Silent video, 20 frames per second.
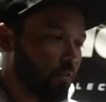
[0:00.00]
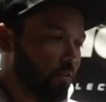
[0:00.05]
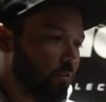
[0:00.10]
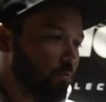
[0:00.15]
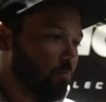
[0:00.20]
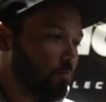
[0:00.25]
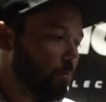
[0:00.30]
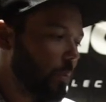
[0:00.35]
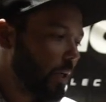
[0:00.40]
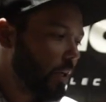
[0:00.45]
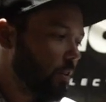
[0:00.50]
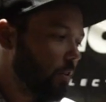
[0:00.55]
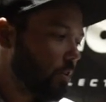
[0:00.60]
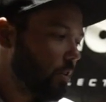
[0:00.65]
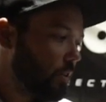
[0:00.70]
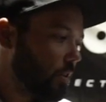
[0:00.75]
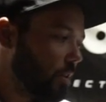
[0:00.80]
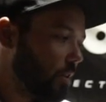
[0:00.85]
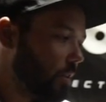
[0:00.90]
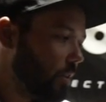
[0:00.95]
and
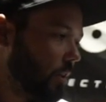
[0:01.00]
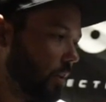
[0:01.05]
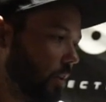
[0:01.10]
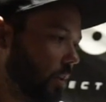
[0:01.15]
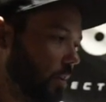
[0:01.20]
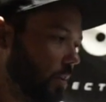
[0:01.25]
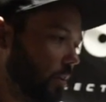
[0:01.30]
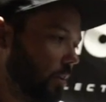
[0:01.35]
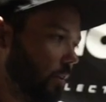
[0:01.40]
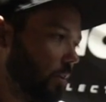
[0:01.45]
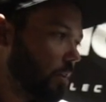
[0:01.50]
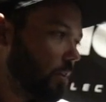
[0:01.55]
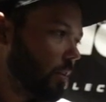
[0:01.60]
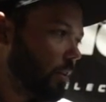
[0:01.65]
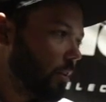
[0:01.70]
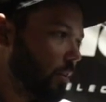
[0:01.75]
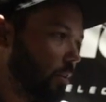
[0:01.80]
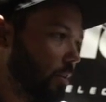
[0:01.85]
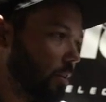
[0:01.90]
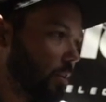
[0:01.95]
power,
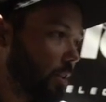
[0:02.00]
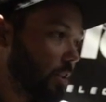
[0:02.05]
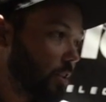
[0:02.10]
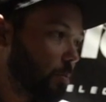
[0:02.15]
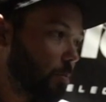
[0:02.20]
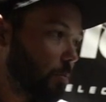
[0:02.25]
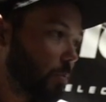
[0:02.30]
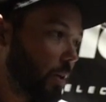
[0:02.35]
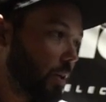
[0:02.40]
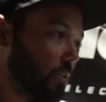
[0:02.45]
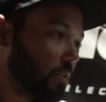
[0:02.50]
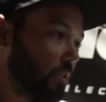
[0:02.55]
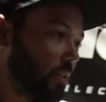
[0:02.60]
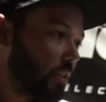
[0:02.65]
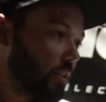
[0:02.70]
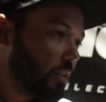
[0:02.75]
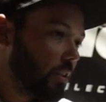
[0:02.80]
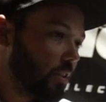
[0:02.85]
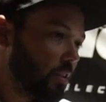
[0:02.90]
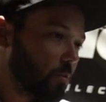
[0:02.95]
and that's
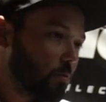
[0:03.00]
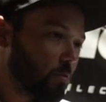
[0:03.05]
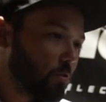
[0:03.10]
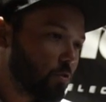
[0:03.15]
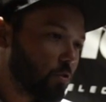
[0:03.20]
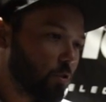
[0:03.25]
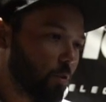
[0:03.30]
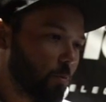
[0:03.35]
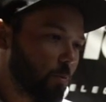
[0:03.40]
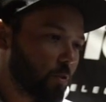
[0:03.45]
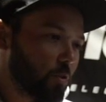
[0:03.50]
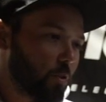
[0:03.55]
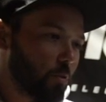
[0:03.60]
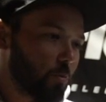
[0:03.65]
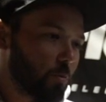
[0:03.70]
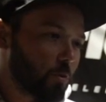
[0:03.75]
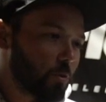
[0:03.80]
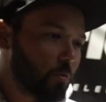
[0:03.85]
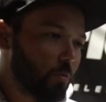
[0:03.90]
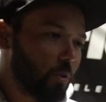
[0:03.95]
basically it. It was a super
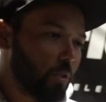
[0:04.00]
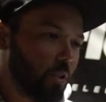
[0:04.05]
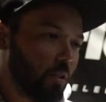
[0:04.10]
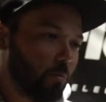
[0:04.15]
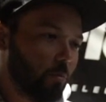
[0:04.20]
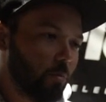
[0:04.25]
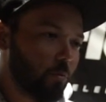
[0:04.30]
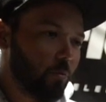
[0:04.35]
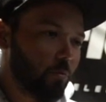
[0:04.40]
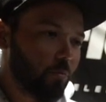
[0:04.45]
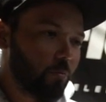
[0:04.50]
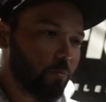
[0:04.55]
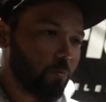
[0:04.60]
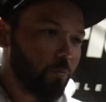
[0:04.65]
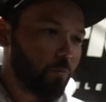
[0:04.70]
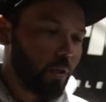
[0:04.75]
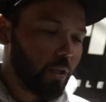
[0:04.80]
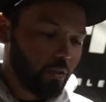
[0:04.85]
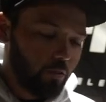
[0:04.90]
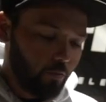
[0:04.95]
simple swap.
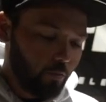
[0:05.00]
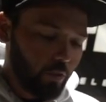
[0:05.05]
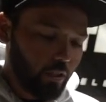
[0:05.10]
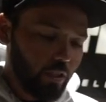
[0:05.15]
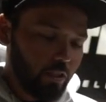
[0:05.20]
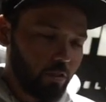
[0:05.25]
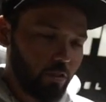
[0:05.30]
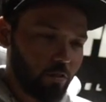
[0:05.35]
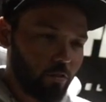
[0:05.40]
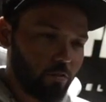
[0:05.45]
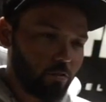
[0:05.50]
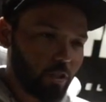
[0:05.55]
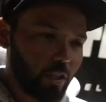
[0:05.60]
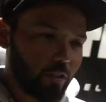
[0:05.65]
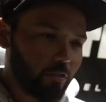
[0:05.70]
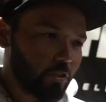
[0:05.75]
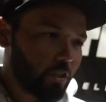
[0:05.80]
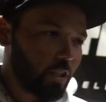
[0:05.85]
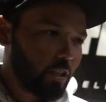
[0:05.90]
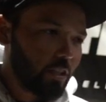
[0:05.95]
We needed to do
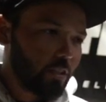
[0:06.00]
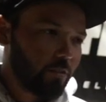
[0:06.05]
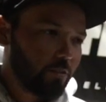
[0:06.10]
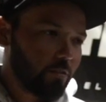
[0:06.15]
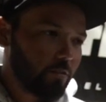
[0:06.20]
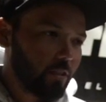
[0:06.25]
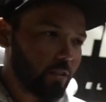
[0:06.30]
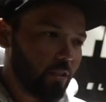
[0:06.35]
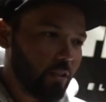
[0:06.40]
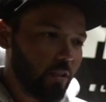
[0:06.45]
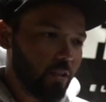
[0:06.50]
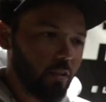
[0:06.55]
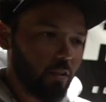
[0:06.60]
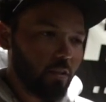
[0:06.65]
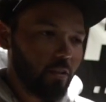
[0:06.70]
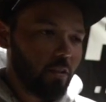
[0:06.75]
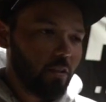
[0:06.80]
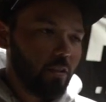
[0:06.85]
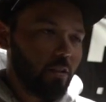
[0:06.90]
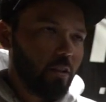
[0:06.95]
drive shaft
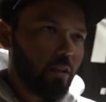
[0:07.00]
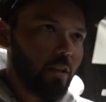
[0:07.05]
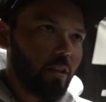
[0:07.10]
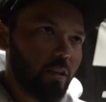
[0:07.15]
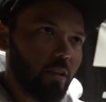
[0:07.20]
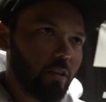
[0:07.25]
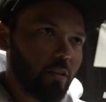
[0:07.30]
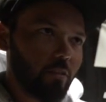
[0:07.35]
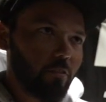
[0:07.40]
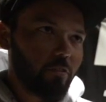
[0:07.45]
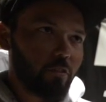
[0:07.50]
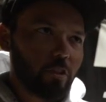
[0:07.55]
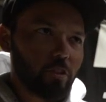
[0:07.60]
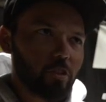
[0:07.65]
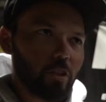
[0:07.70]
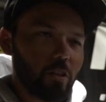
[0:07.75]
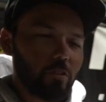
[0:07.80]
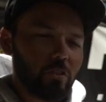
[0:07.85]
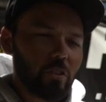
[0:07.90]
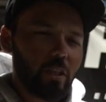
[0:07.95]
and front
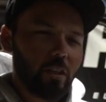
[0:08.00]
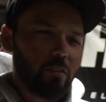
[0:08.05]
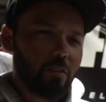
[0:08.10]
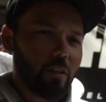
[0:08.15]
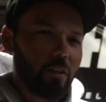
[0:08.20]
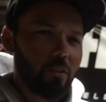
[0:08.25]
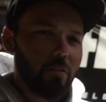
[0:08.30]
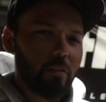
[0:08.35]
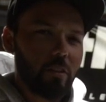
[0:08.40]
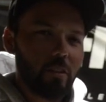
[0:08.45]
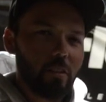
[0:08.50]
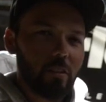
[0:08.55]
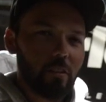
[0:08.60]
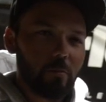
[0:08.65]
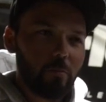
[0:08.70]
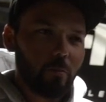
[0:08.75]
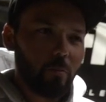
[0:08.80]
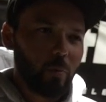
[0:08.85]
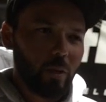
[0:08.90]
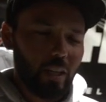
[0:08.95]
drive shaft out of
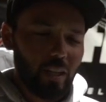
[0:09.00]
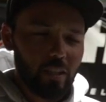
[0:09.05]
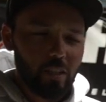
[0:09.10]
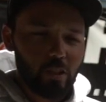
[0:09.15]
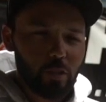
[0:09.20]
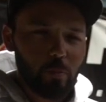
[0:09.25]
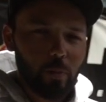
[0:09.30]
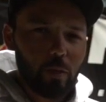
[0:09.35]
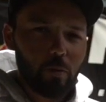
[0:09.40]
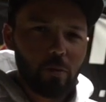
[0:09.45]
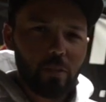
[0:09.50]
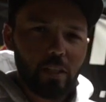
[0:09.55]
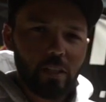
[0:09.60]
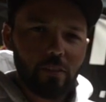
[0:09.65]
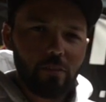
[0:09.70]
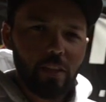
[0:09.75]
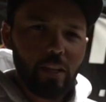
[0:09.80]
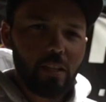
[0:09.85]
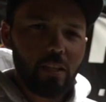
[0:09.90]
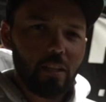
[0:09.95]
we had a spare one out
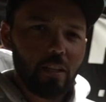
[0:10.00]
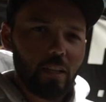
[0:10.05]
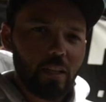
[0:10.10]
of 89